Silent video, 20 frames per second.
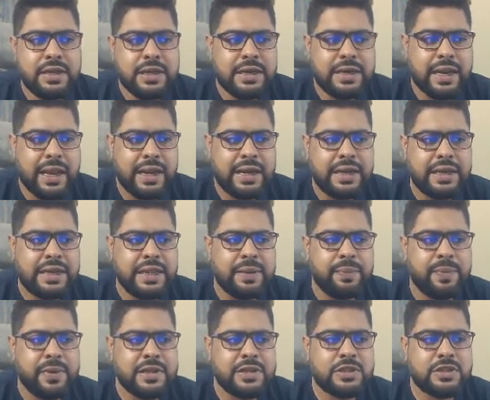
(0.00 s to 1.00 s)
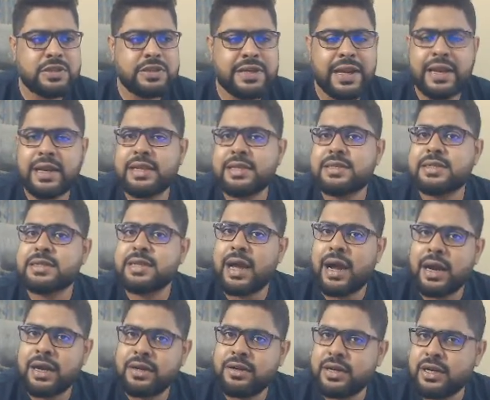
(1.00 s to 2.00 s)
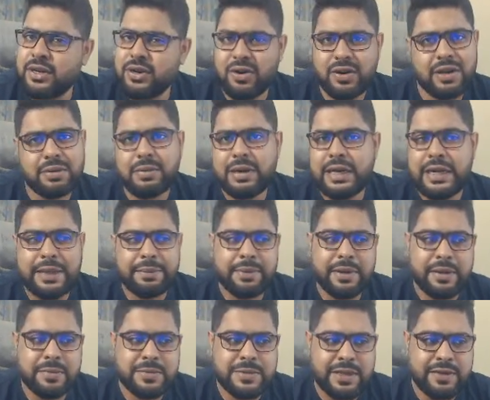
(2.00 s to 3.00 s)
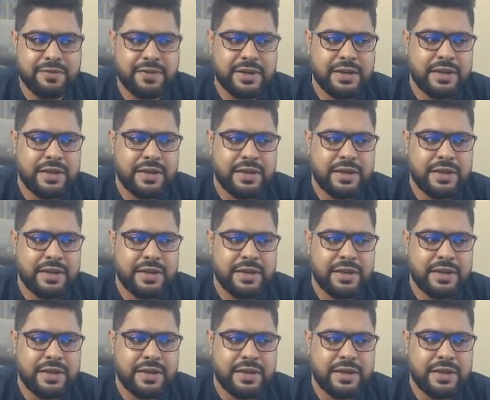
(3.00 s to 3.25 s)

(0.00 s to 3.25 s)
90 plus 10 is 100, not a multiple of 7.